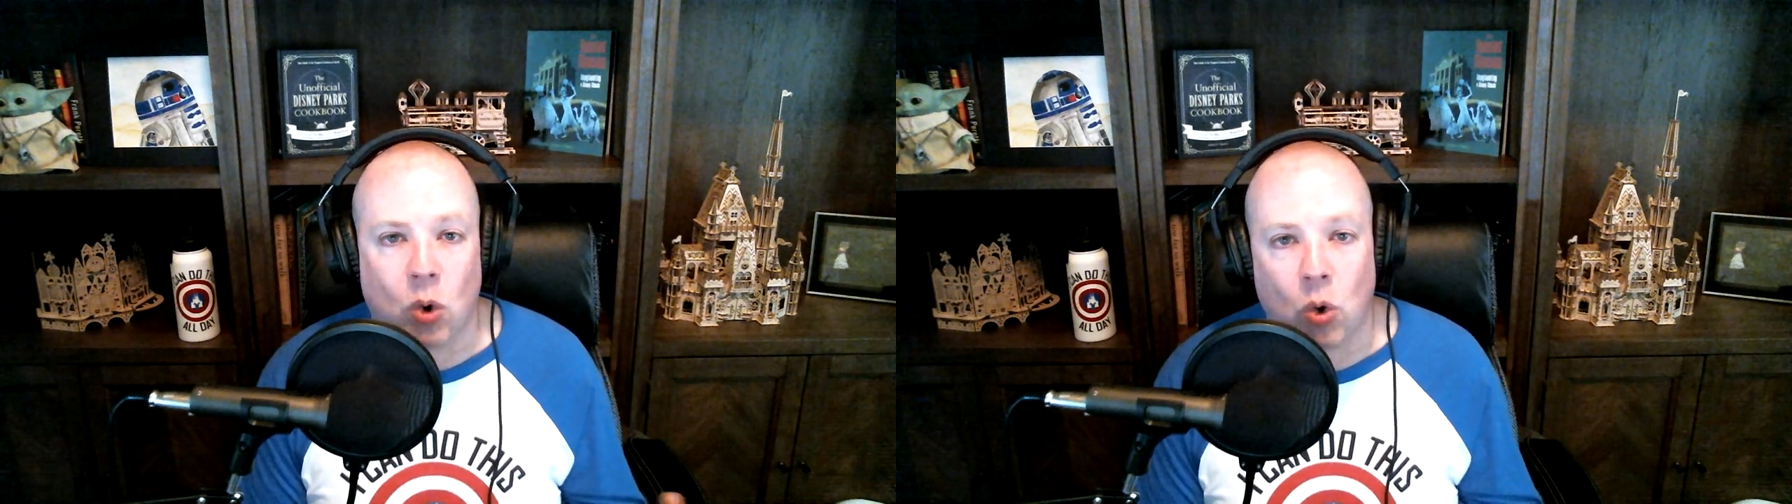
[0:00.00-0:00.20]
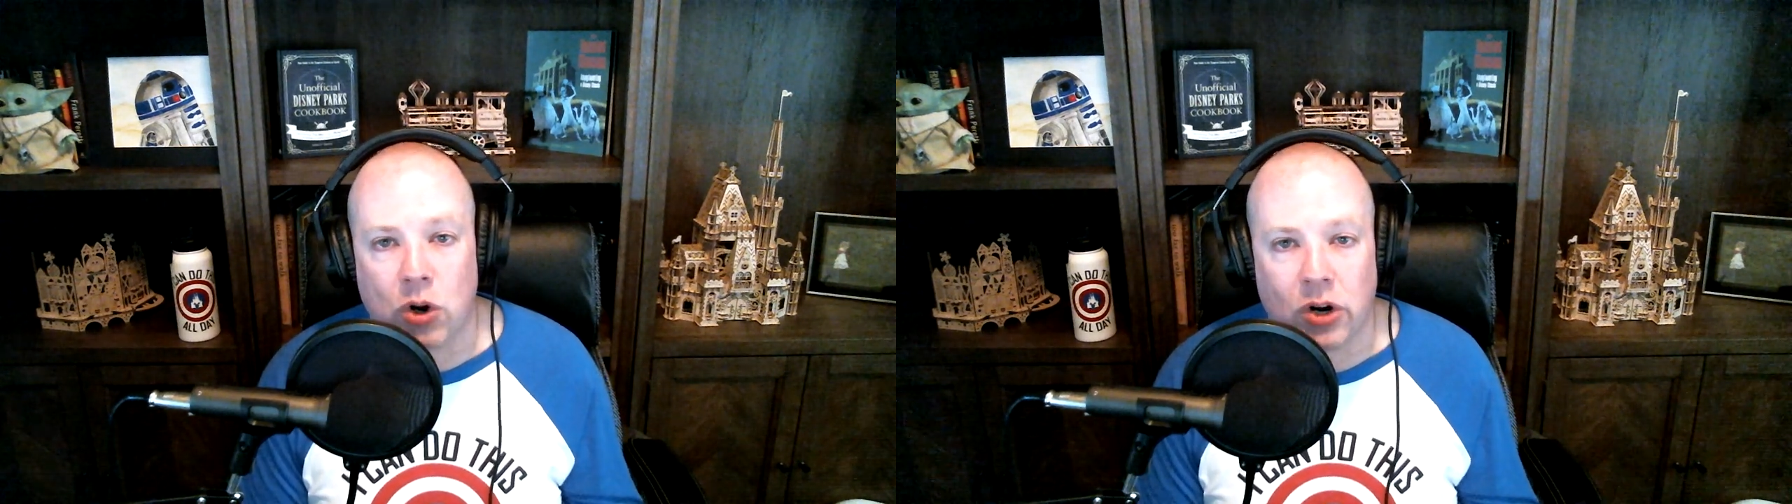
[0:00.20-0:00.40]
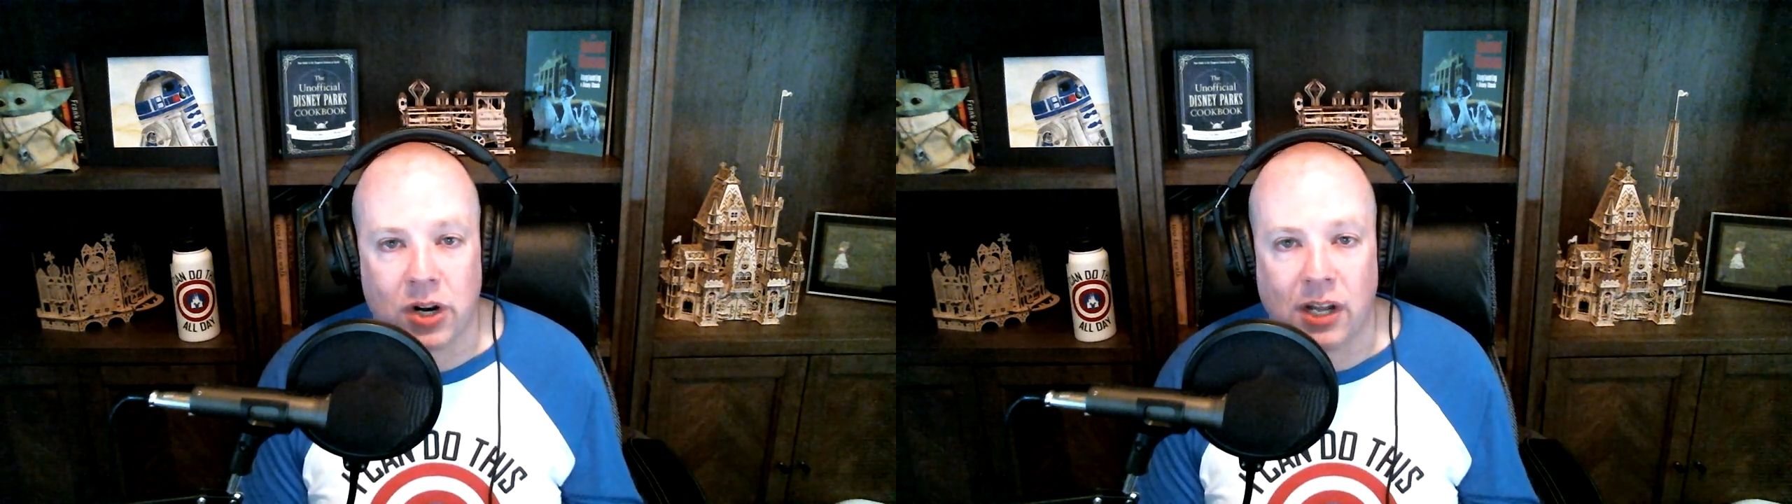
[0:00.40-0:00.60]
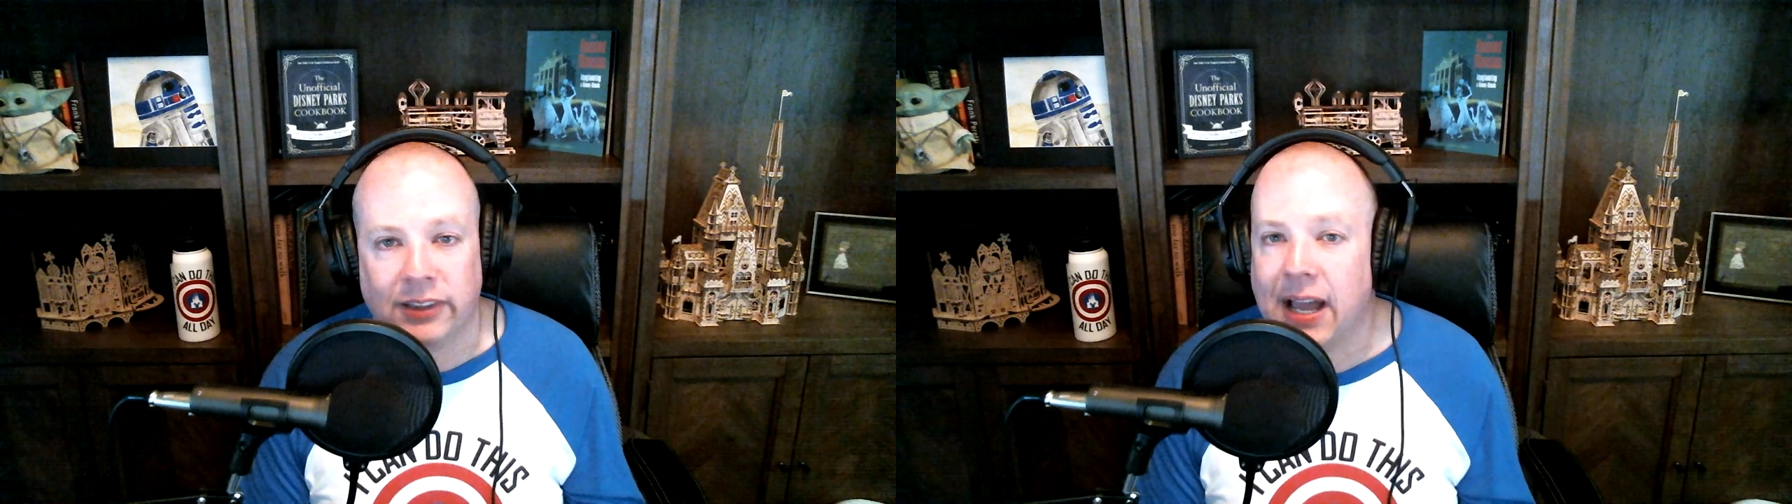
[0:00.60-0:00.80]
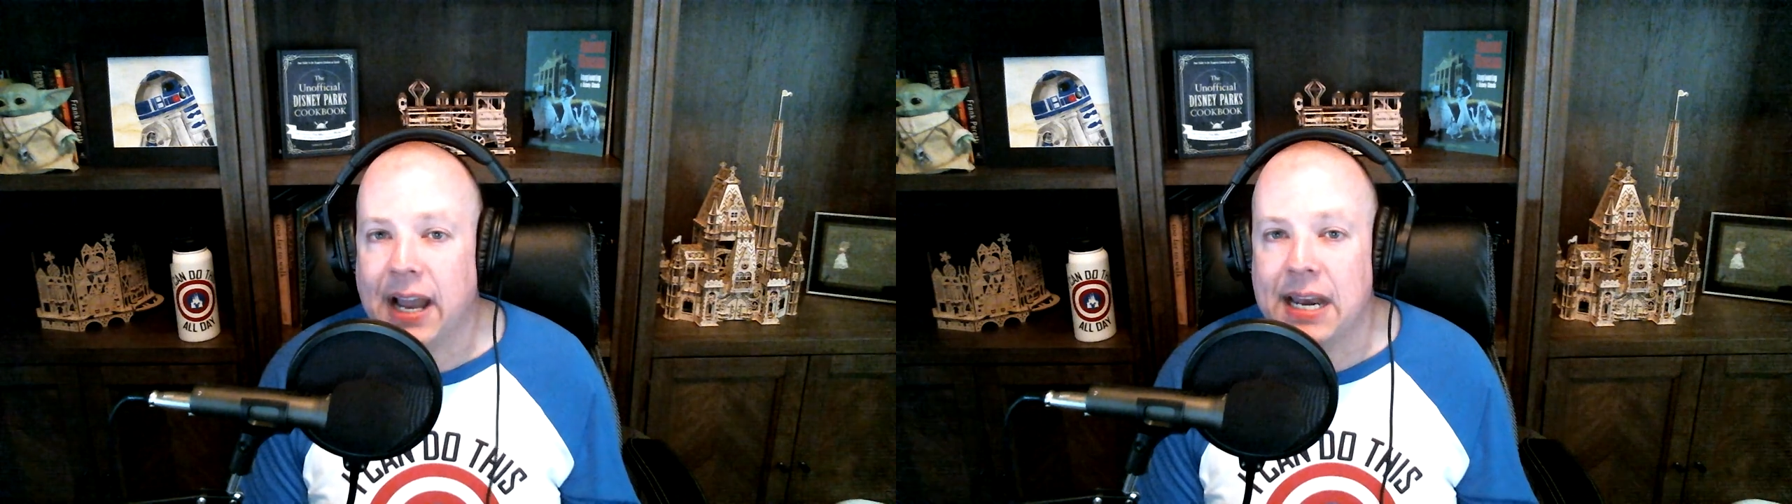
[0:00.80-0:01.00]
order it
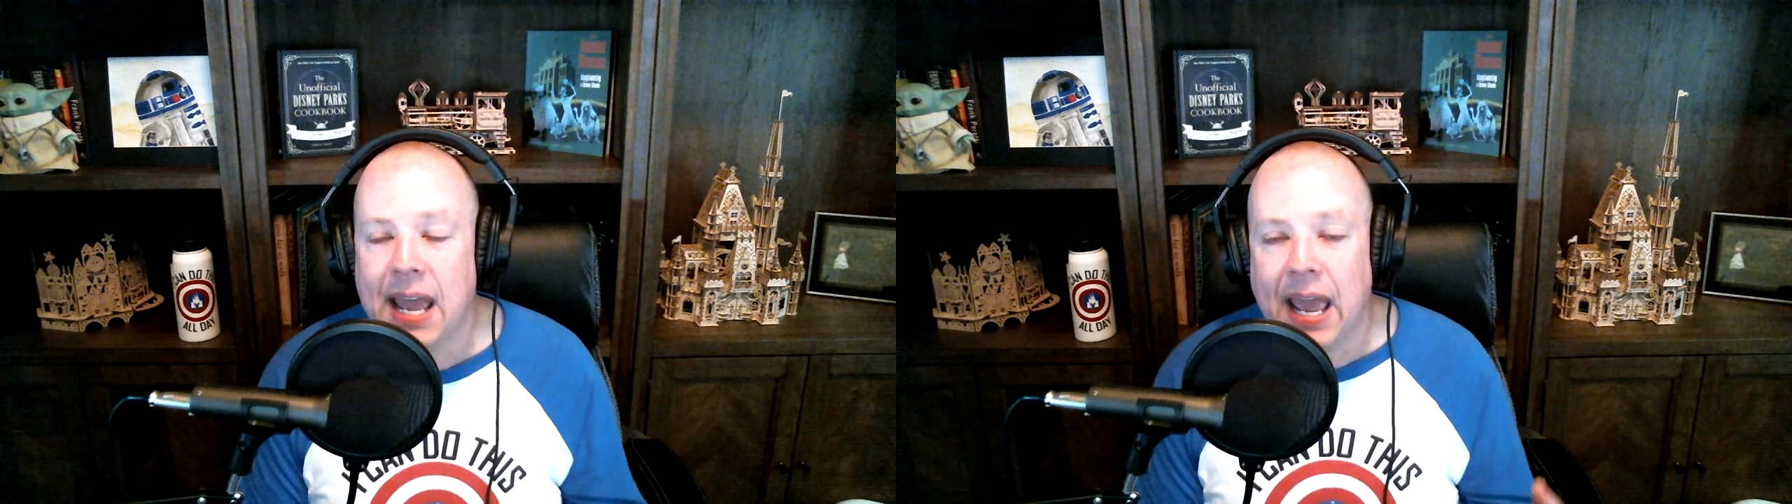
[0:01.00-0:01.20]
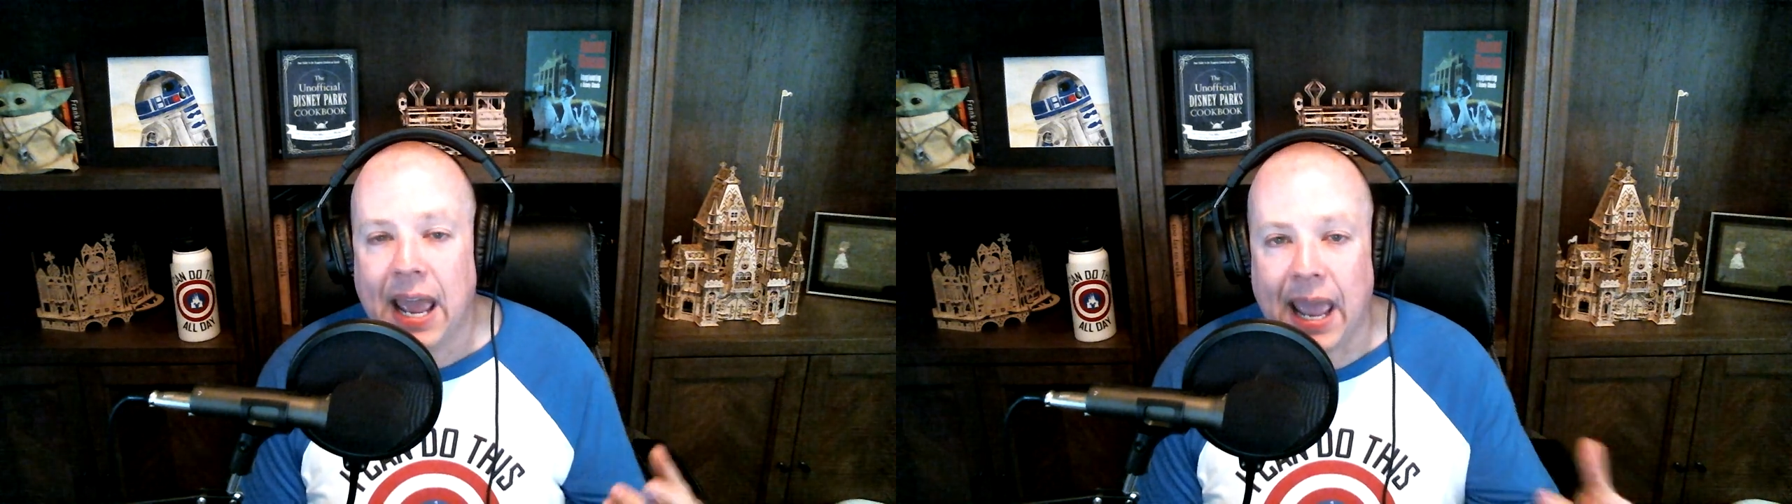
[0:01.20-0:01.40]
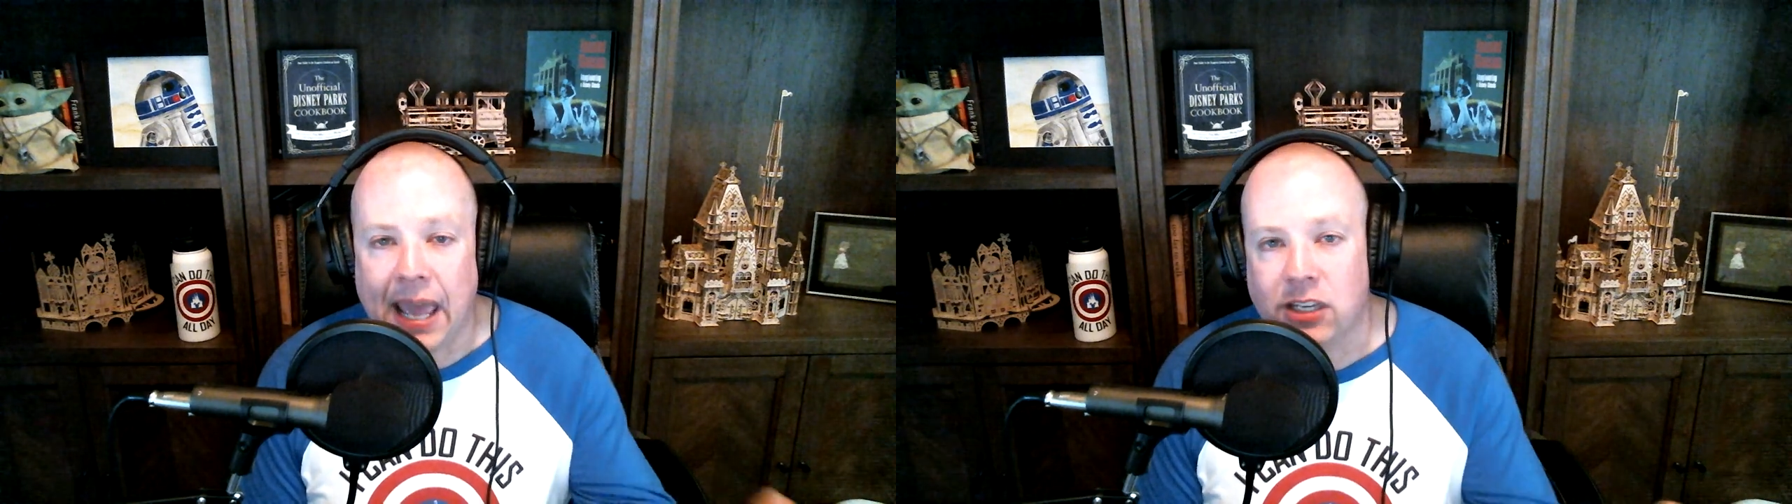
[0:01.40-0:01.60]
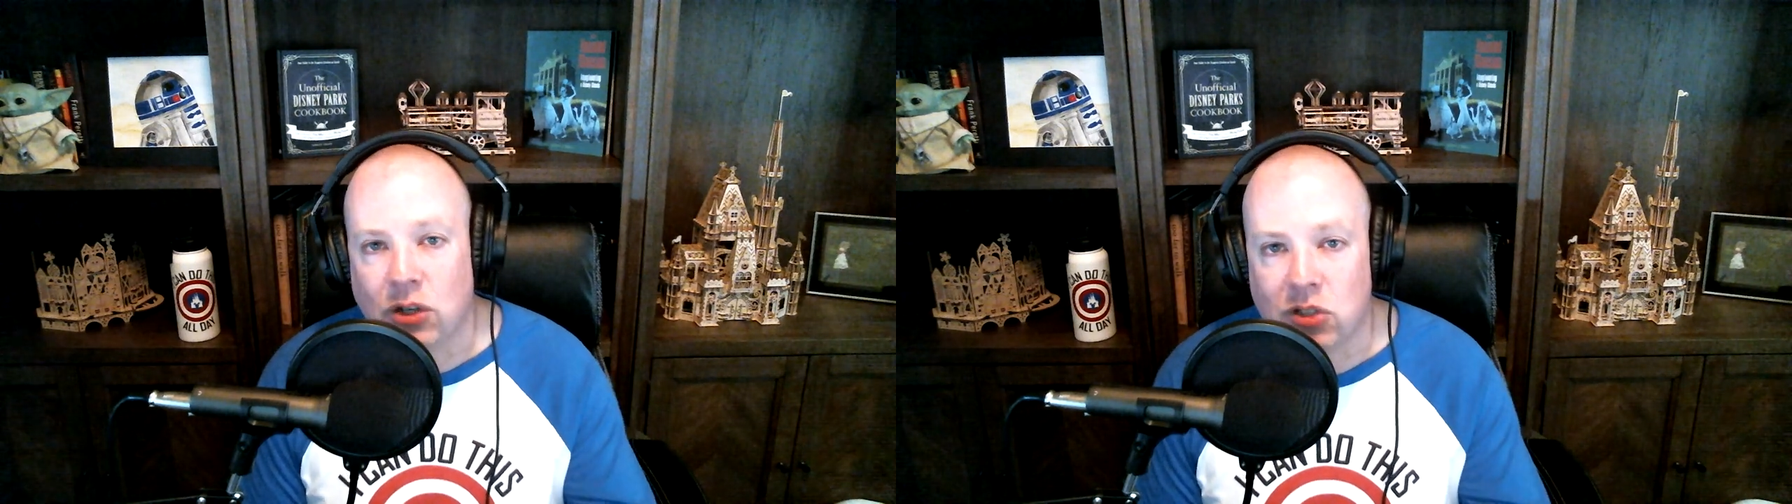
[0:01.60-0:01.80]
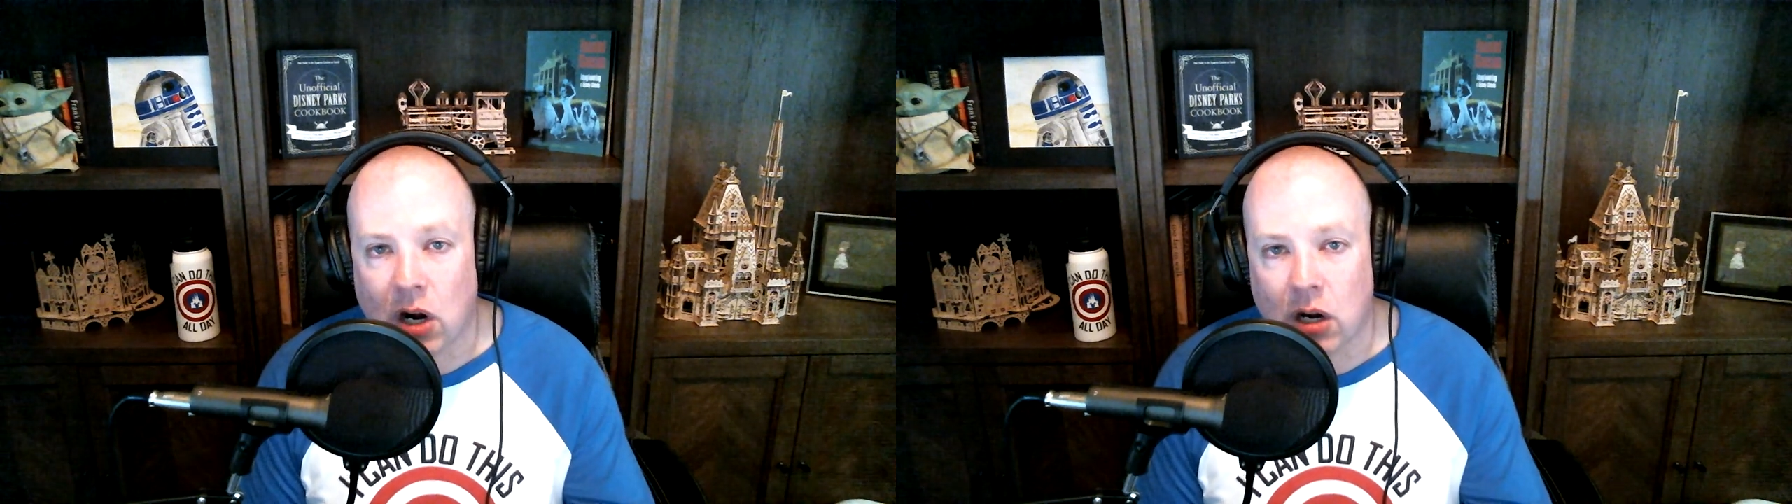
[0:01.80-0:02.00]
online and use